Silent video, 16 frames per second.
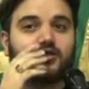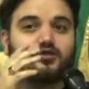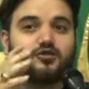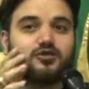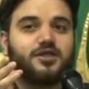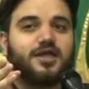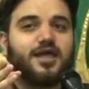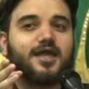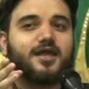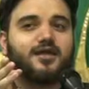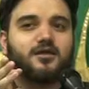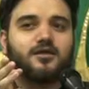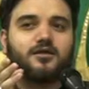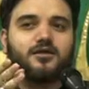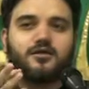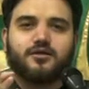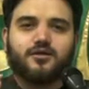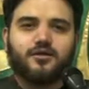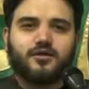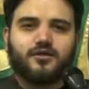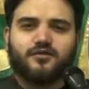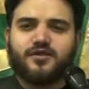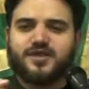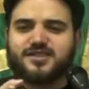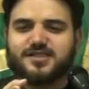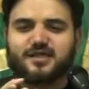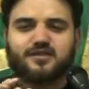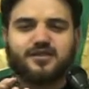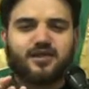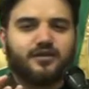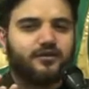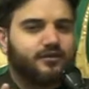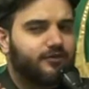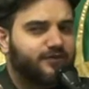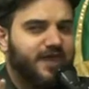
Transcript: Today, they said that,